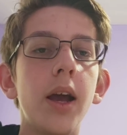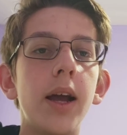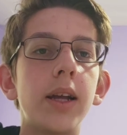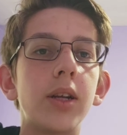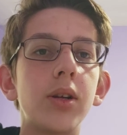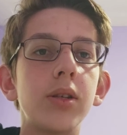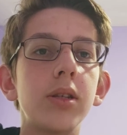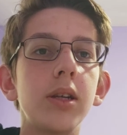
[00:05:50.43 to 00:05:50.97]

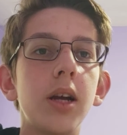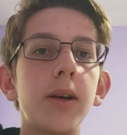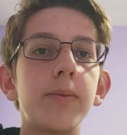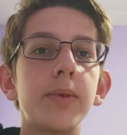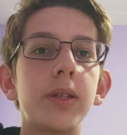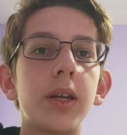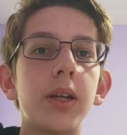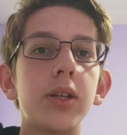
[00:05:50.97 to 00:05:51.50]
Another
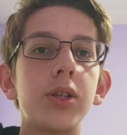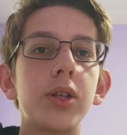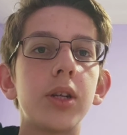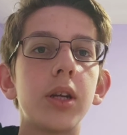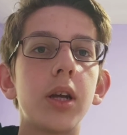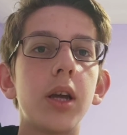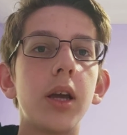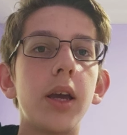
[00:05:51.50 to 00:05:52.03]
advantage
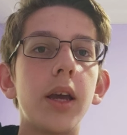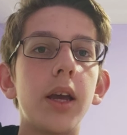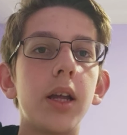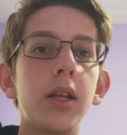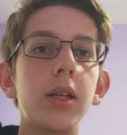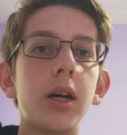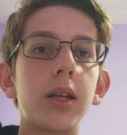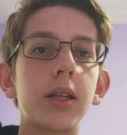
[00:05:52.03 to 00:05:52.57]

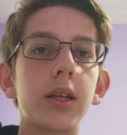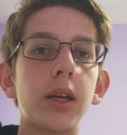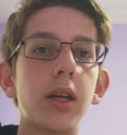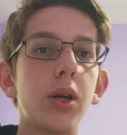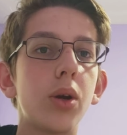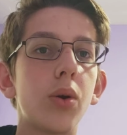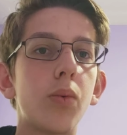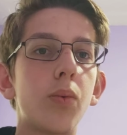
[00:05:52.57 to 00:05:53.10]

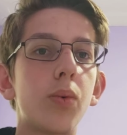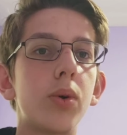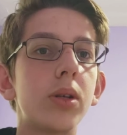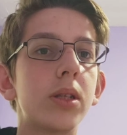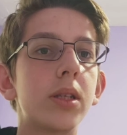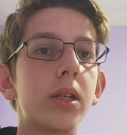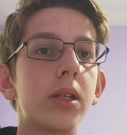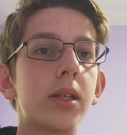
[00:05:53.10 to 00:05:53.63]
eDonkey
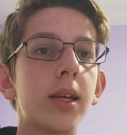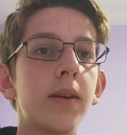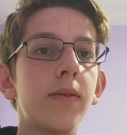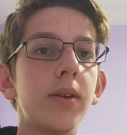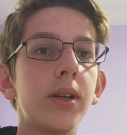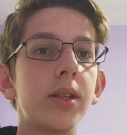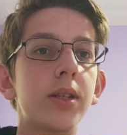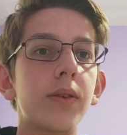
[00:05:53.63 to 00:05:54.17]
was the
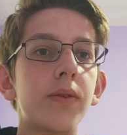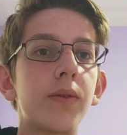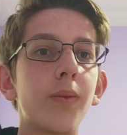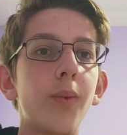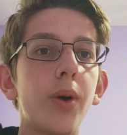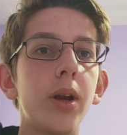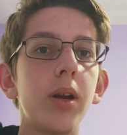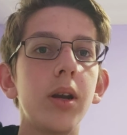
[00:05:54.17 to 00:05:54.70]
server
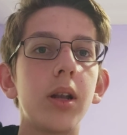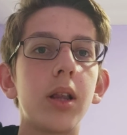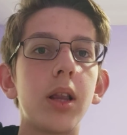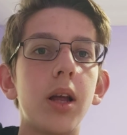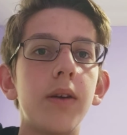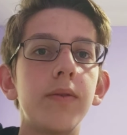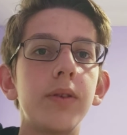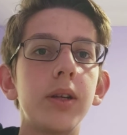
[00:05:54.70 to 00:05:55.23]
software
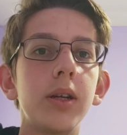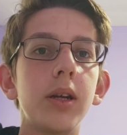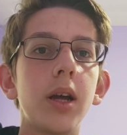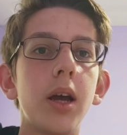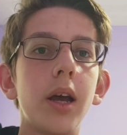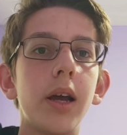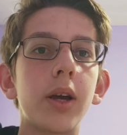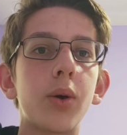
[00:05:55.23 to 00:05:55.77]
laughter
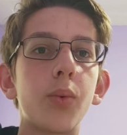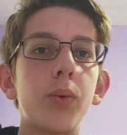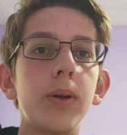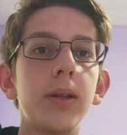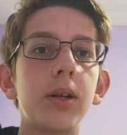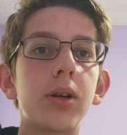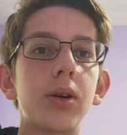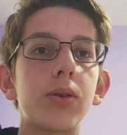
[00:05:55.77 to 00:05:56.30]

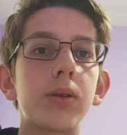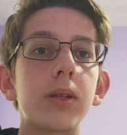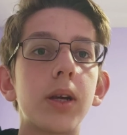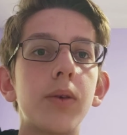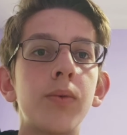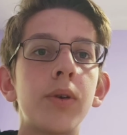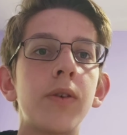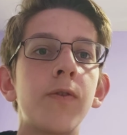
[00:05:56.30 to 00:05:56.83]
acquired
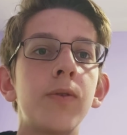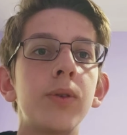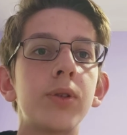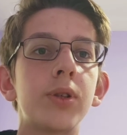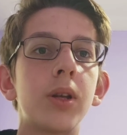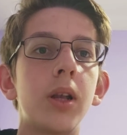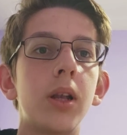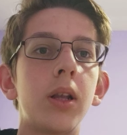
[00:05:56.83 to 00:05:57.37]
cross-server
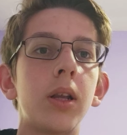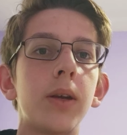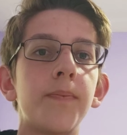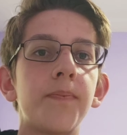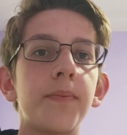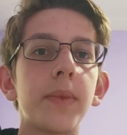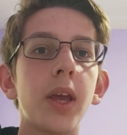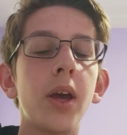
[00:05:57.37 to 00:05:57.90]
functionality,
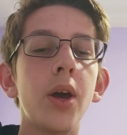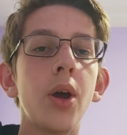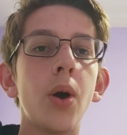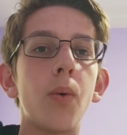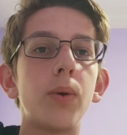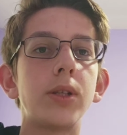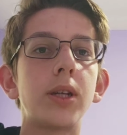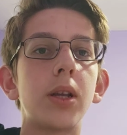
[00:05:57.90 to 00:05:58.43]

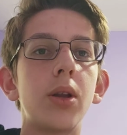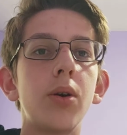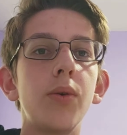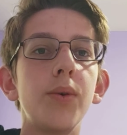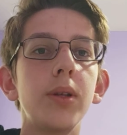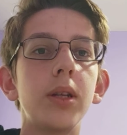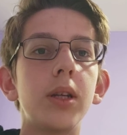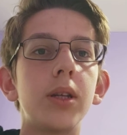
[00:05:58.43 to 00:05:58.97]
which
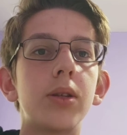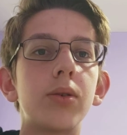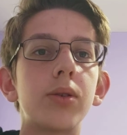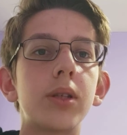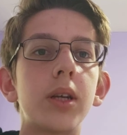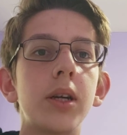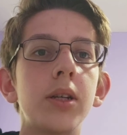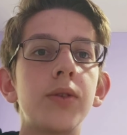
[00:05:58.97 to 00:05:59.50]
allowed it to
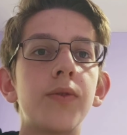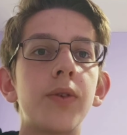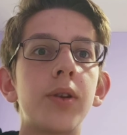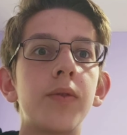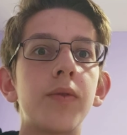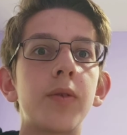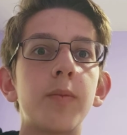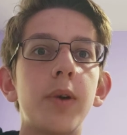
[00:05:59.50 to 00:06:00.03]
search for
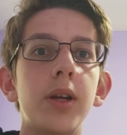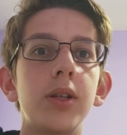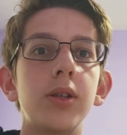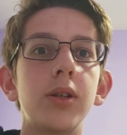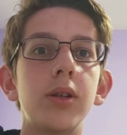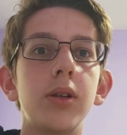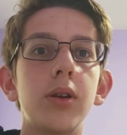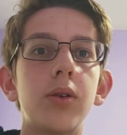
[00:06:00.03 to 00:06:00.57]

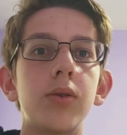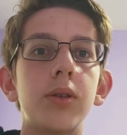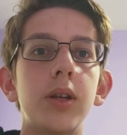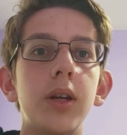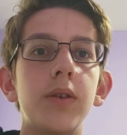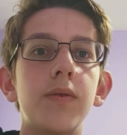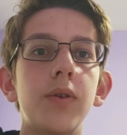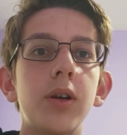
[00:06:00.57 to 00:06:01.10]
information on
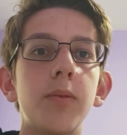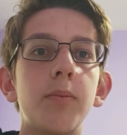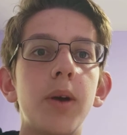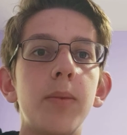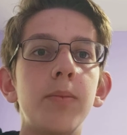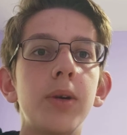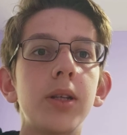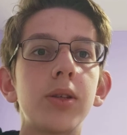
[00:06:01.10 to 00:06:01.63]
network
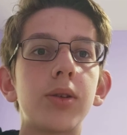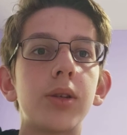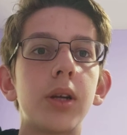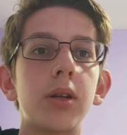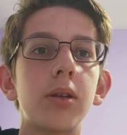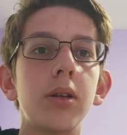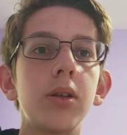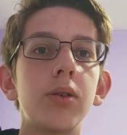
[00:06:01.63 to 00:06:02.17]
members
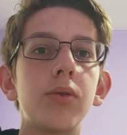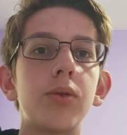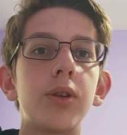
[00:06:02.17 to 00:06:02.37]
connected to